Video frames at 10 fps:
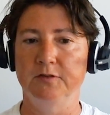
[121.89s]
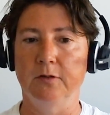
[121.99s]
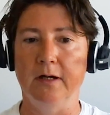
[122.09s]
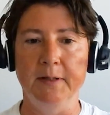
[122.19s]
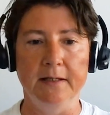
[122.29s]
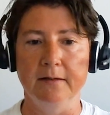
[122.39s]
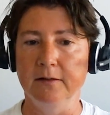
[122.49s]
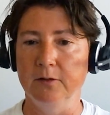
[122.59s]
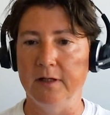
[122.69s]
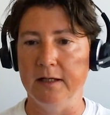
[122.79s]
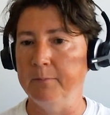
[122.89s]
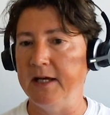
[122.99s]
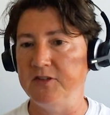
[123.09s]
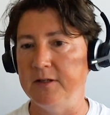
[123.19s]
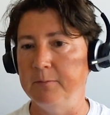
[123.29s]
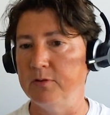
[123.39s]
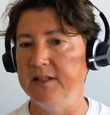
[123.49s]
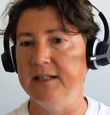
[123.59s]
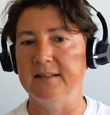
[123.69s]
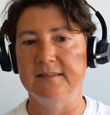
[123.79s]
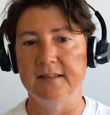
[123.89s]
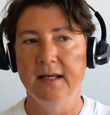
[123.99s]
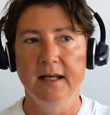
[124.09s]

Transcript: So, I mean, you can imagine breeders